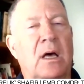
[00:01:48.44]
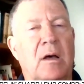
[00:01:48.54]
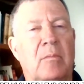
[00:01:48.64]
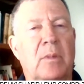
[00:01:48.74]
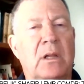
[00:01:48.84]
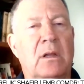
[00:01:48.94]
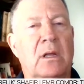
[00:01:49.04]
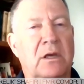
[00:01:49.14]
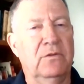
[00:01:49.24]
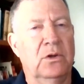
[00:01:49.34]

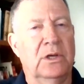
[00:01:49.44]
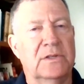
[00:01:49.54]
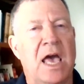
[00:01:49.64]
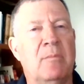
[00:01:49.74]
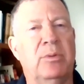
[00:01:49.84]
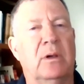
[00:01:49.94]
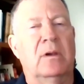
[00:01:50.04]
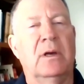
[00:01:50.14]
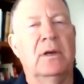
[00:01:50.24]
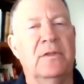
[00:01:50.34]
I'll give you an
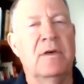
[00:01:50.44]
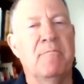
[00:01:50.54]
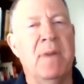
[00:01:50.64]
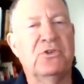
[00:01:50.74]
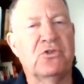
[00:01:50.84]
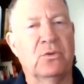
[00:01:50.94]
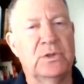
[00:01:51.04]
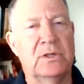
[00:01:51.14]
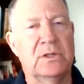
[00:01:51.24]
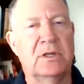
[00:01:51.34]
example. The metro
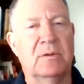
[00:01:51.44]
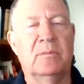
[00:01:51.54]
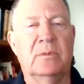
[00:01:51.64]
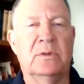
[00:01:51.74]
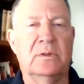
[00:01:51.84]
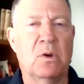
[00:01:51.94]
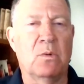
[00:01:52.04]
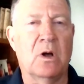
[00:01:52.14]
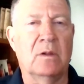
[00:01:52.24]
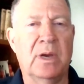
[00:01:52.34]
system,
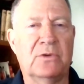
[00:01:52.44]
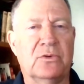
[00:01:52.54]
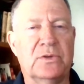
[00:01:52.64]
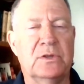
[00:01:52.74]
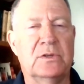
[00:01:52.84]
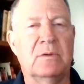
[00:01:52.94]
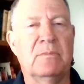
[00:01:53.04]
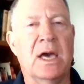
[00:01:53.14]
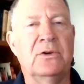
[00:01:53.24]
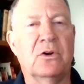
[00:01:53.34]
so-called metro
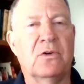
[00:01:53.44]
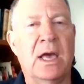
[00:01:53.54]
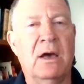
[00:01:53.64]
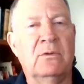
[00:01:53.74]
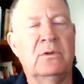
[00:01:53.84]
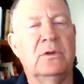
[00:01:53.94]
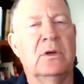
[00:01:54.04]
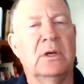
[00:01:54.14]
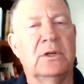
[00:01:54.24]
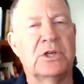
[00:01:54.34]
system, the underground
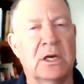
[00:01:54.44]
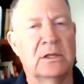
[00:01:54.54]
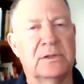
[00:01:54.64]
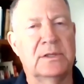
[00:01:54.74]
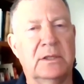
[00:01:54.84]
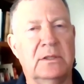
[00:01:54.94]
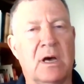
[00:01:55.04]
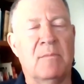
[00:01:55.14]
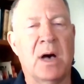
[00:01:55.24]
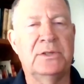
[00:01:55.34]
tunnels that
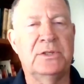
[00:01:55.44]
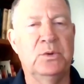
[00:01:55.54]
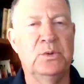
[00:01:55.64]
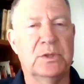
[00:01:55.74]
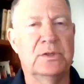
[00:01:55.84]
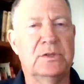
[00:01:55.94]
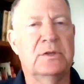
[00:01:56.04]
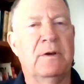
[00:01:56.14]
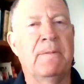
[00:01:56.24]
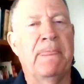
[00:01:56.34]
Hamas
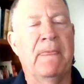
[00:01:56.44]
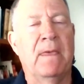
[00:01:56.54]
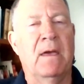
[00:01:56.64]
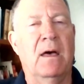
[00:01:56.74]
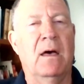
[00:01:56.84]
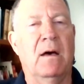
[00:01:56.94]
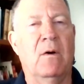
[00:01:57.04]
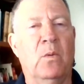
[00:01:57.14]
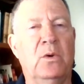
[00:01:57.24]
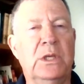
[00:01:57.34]
uses,
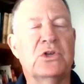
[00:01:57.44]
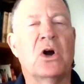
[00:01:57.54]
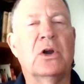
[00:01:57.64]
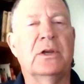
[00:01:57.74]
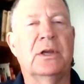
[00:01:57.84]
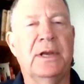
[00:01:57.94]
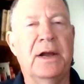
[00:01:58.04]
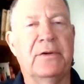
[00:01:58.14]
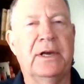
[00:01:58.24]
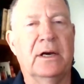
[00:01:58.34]
when we target an
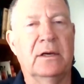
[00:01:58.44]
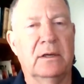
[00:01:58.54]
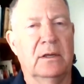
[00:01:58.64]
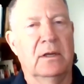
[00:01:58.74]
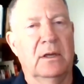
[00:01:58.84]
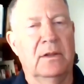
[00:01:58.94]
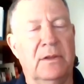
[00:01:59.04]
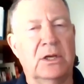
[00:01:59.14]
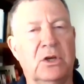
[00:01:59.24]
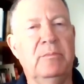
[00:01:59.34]
area
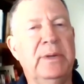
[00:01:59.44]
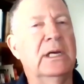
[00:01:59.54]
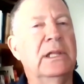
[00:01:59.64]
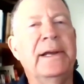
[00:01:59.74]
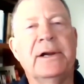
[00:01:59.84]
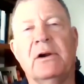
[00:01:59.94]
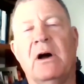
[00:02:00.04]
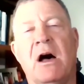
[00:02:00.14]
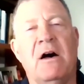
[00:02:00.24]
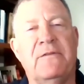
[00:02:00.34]
that could be
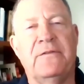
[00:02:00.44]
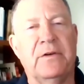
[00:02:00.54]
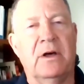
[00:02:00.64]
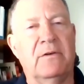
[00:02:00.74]
clear of